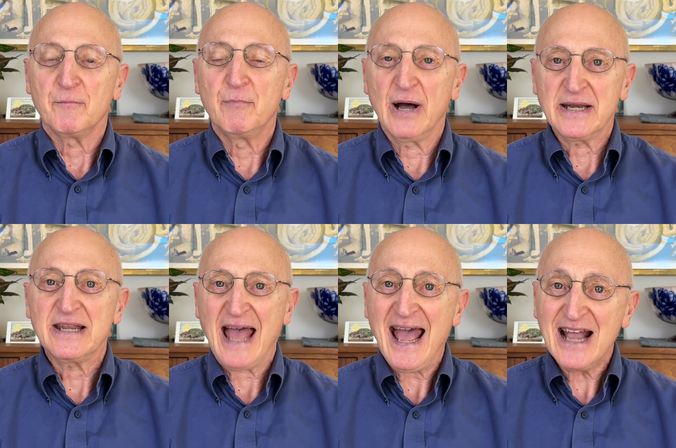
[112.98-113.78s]
But
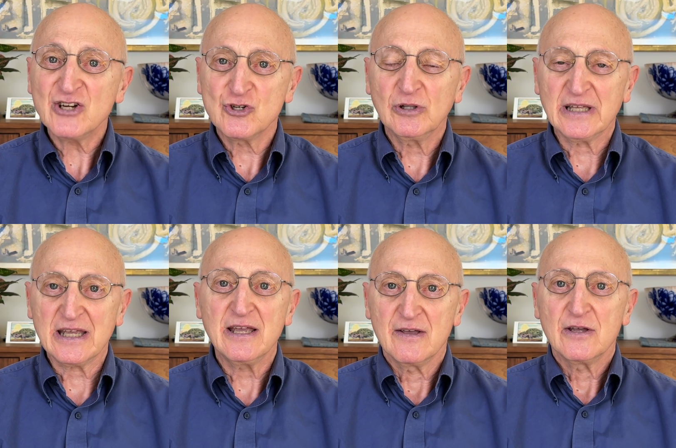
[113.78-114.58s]

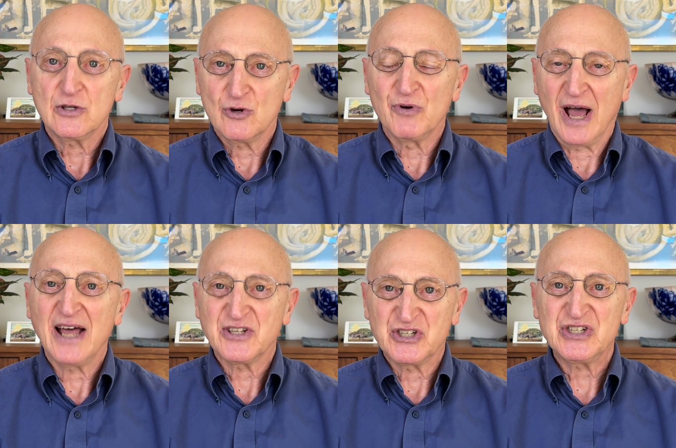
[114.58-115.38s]
actually, you're
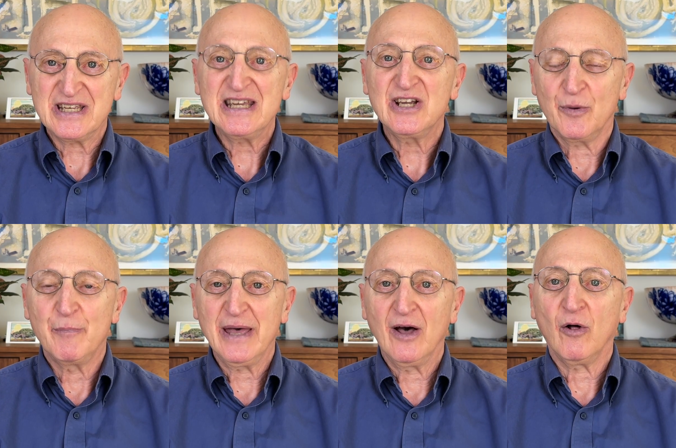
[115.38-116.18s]
not seeing a
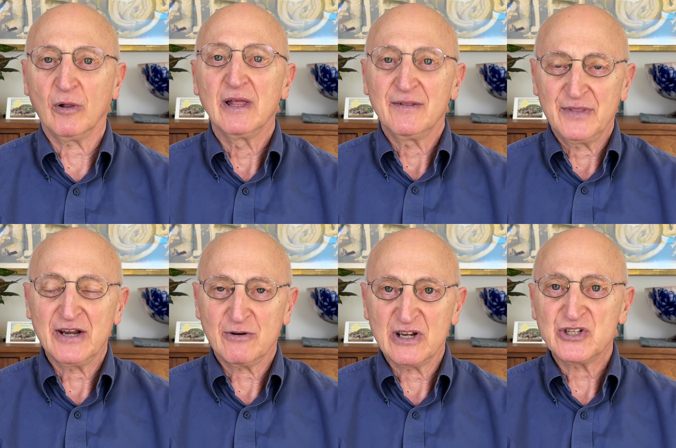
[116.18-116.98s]
bell.
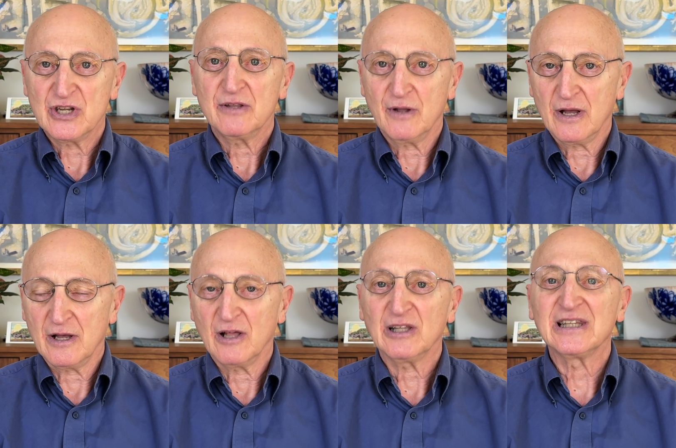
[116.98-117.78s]
There is
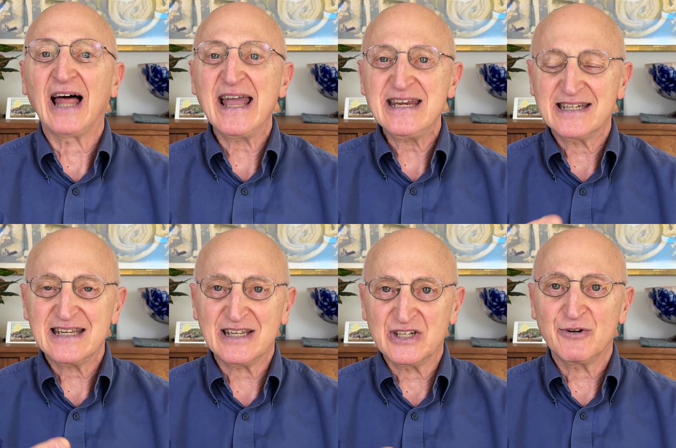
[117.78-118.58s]
light
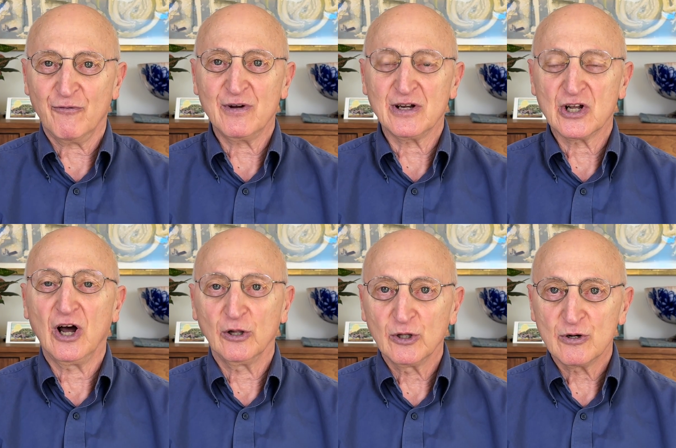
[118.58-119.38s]
in different
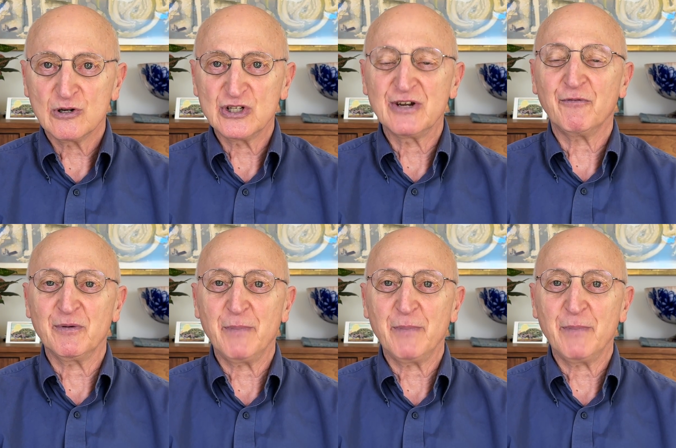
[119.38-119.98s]
colors, different